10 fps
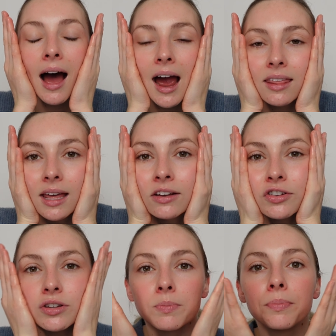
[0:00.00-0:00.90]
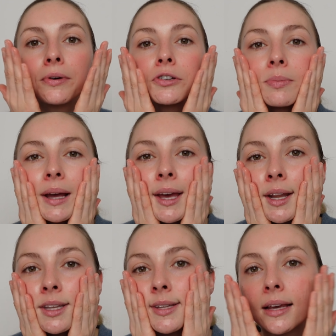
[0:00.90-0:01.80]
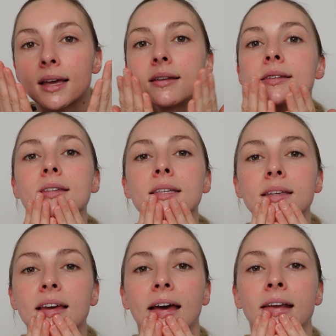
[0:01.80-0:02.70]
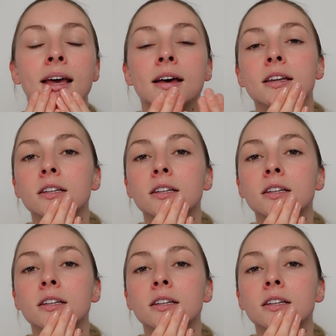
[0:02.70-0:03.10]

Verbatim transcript: I then just push my hands against the skin